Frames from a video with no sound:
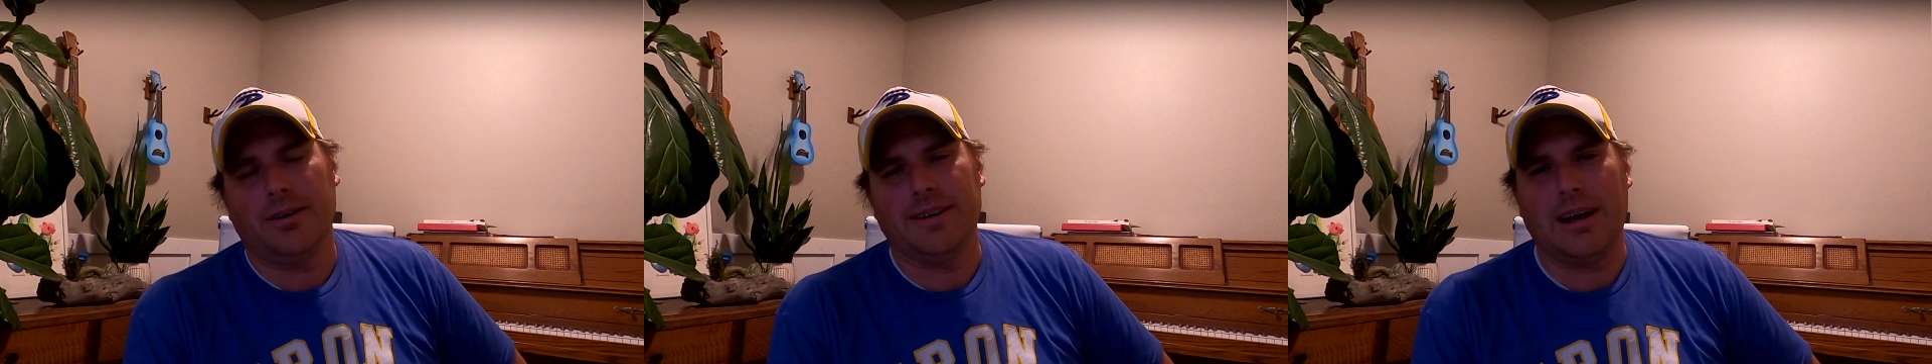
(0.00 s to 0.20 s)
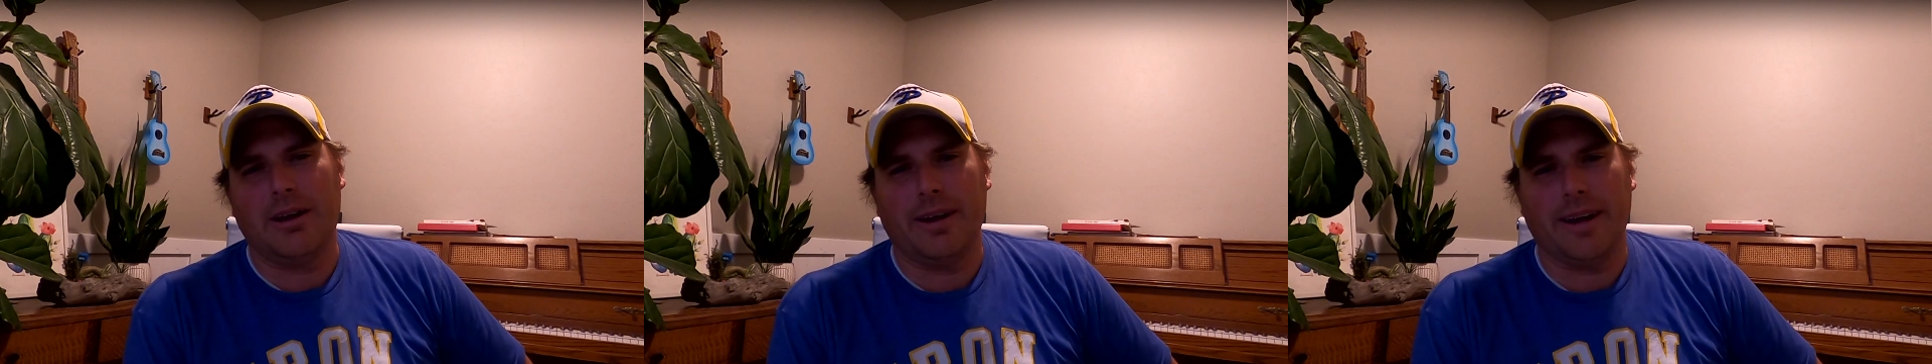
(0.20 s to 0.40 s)

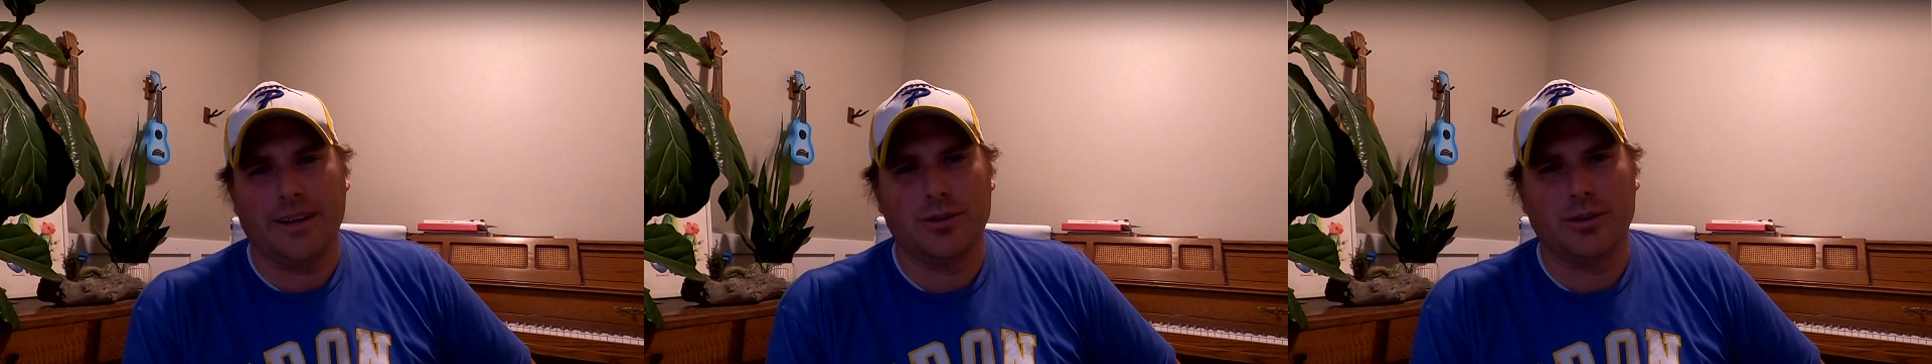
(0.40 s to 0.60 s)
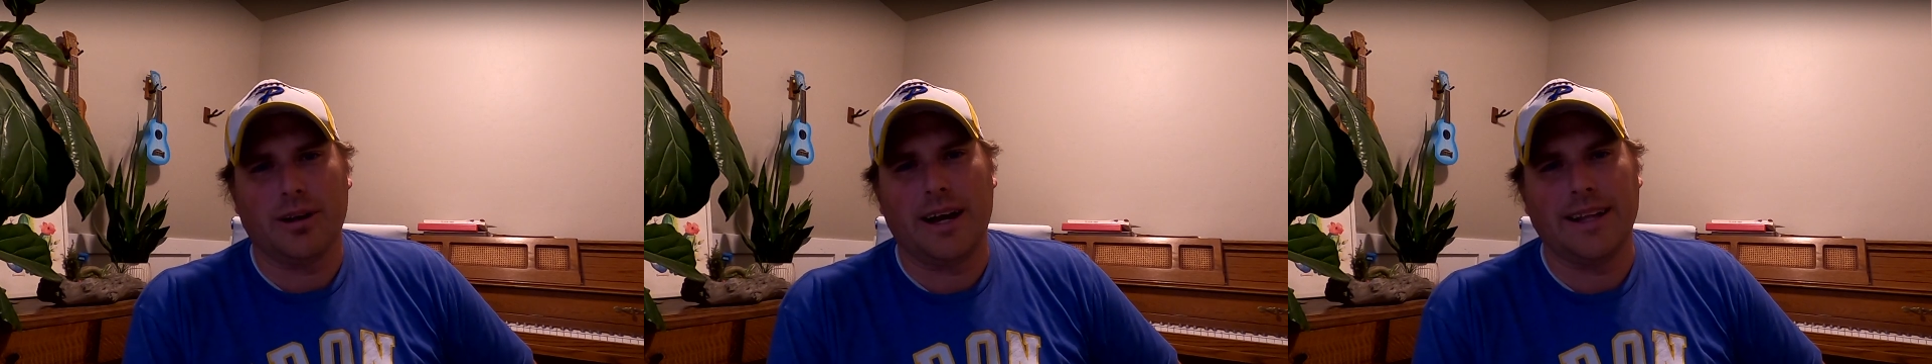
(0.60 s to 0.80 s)
and now I can
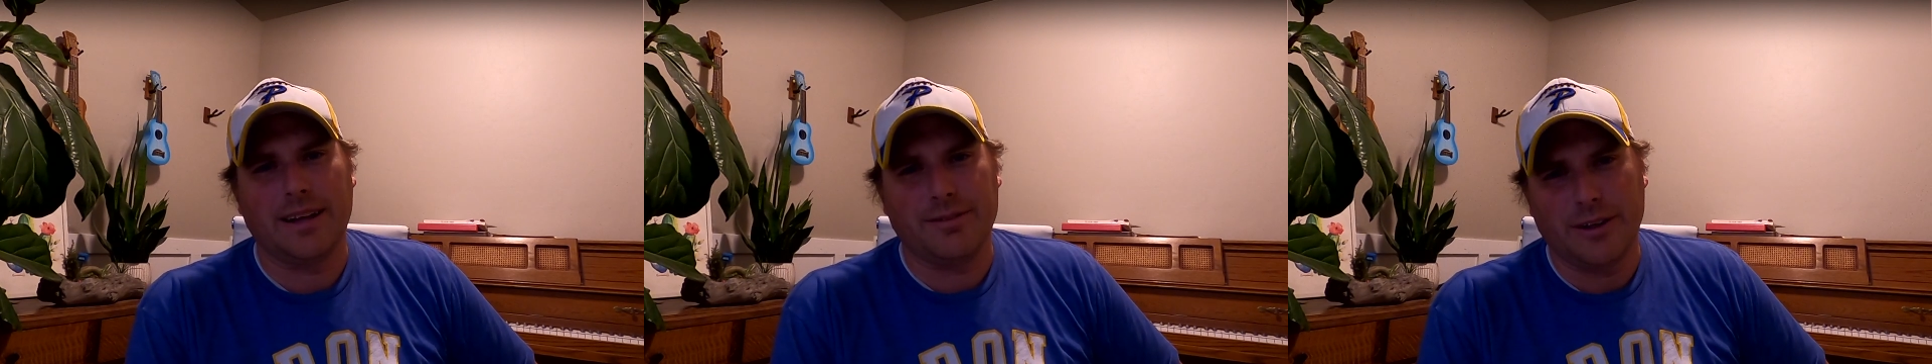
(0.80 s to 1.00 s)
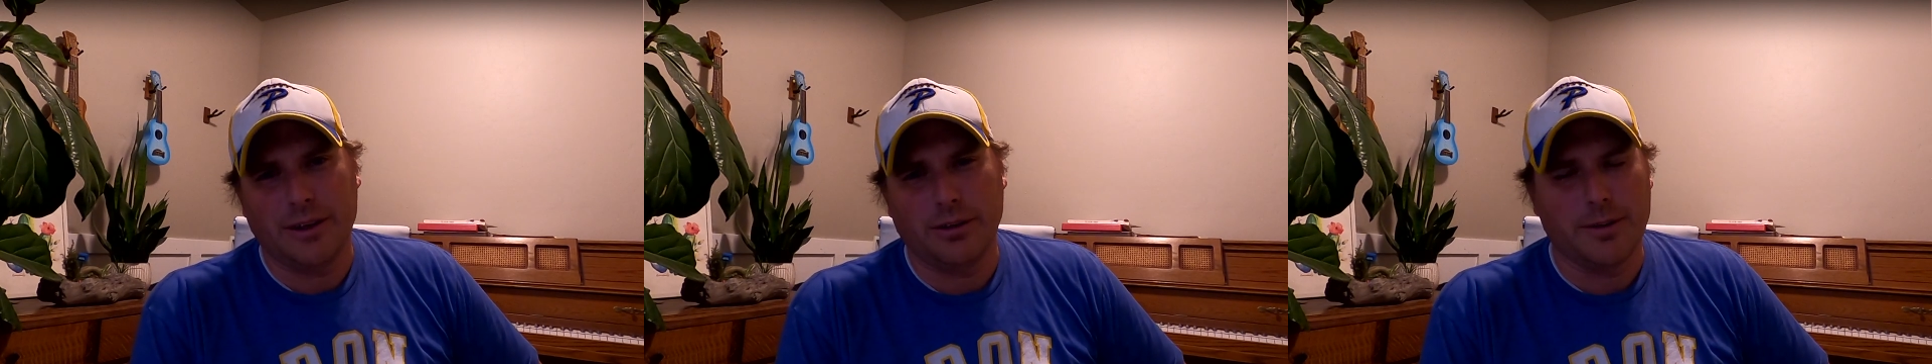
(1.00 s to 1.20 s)
do a highlight
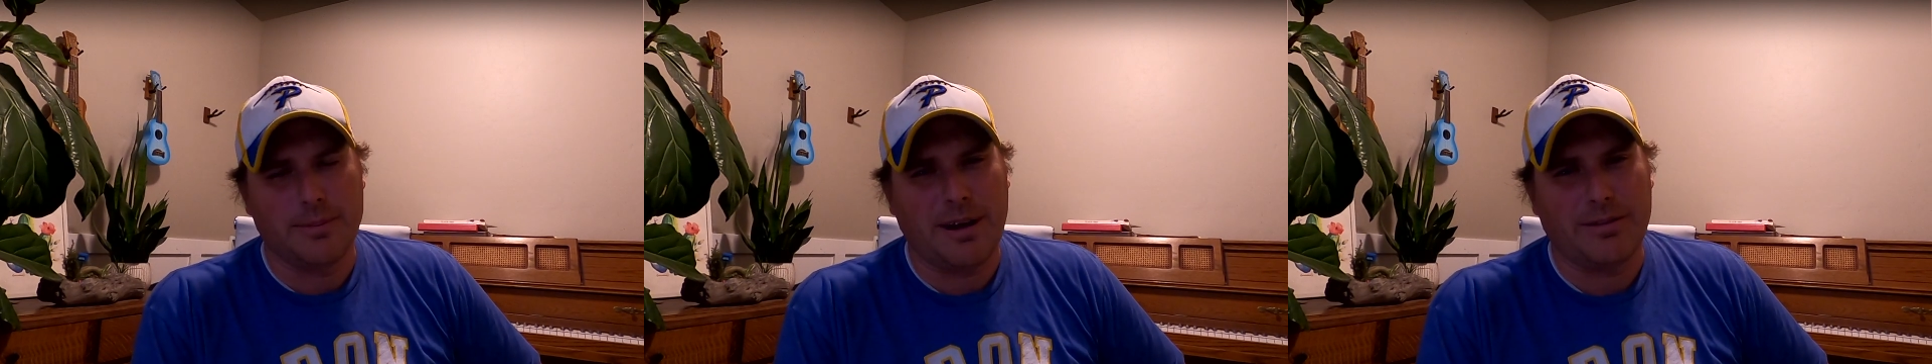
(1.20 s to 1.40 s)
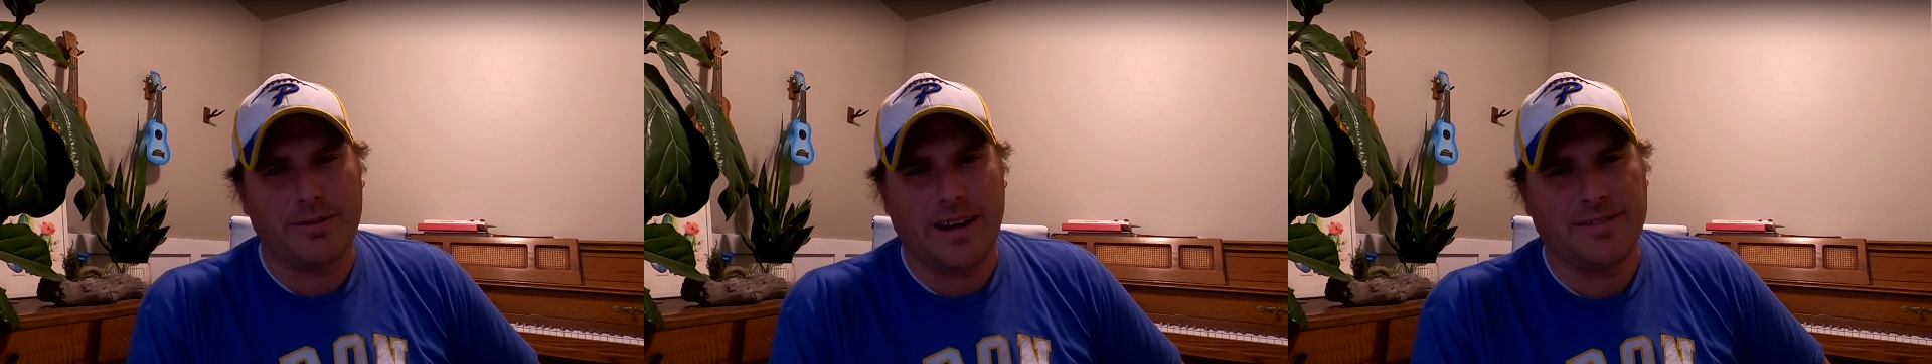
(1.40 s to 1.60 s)
video in
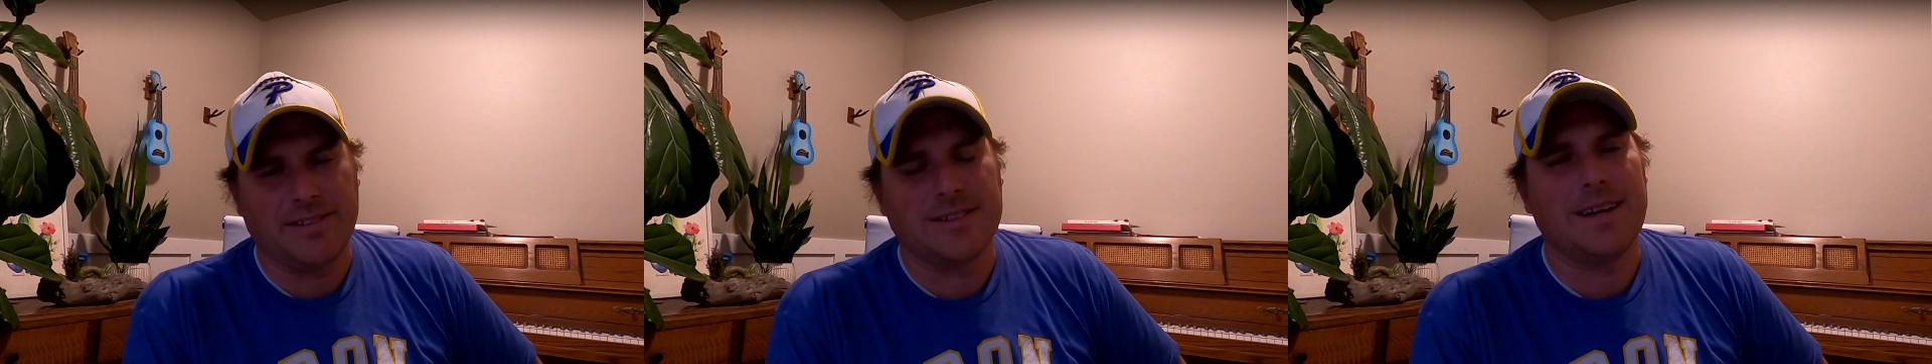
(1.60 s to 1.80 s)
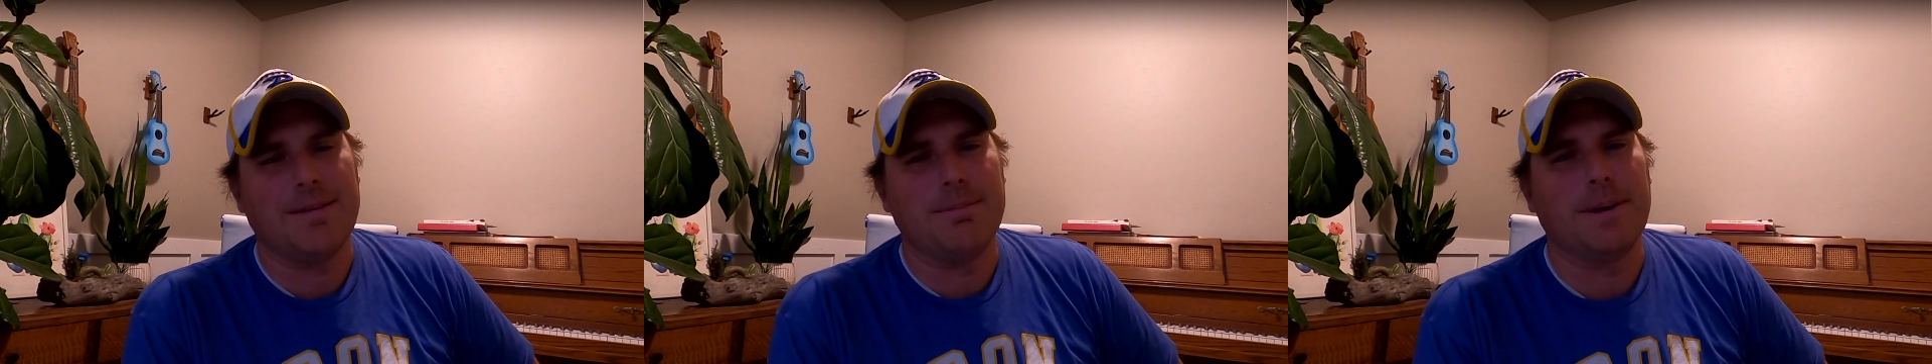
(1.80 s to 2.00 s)
about 5 to
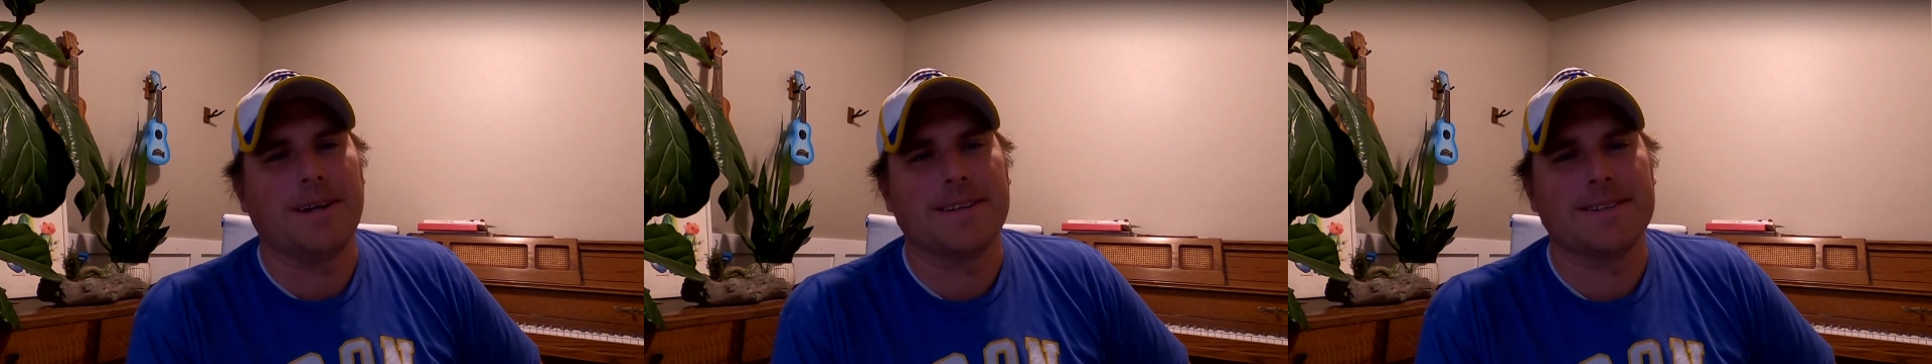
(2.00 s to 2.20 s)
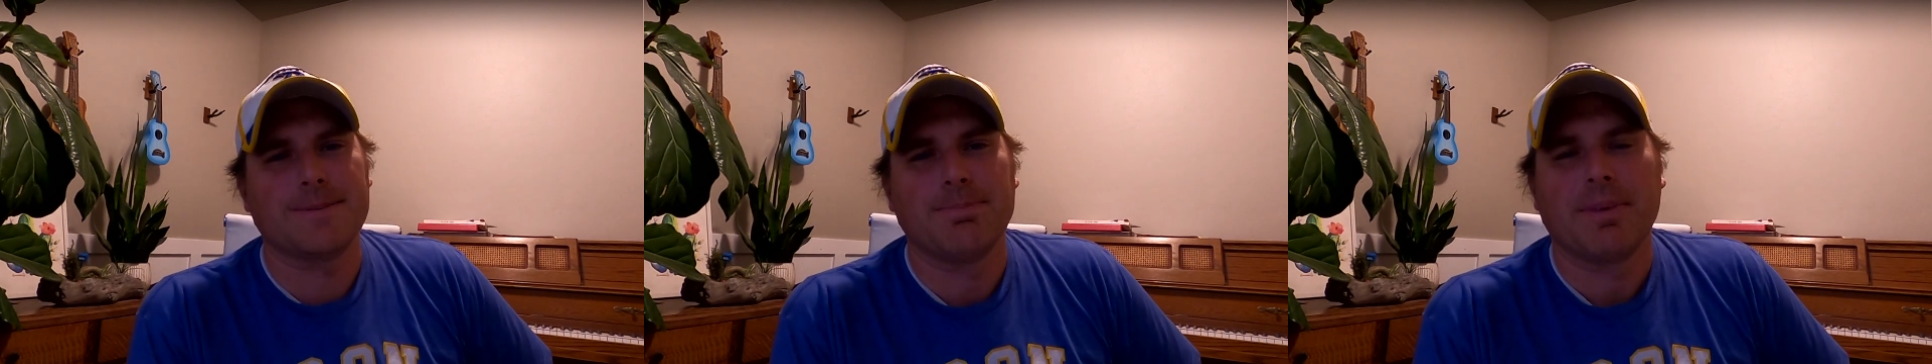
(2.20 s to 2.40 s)
10
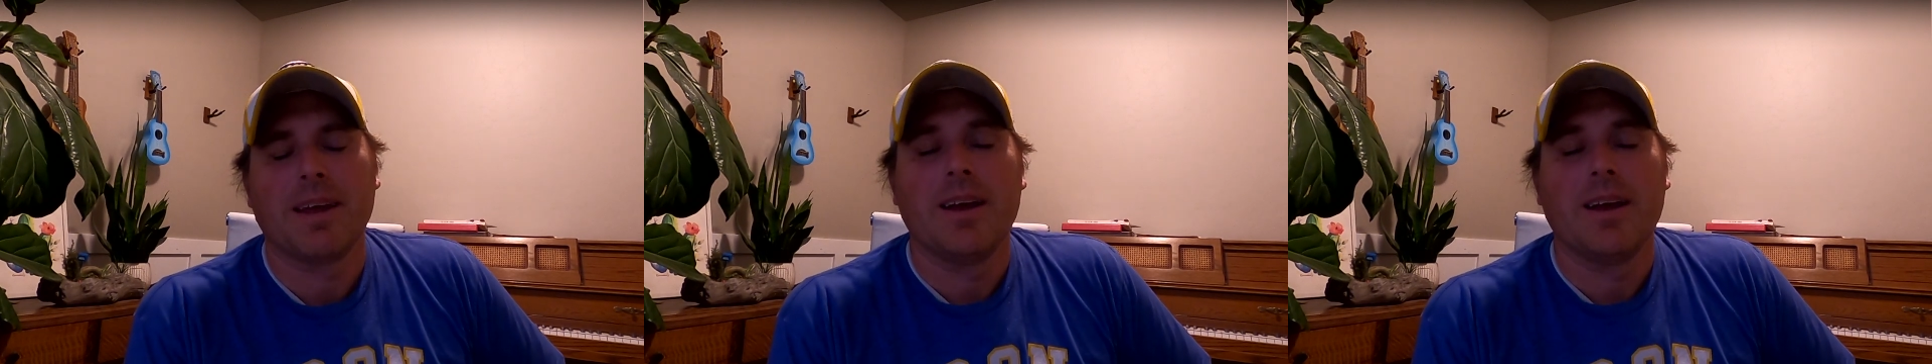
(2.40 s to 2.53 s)
minutes.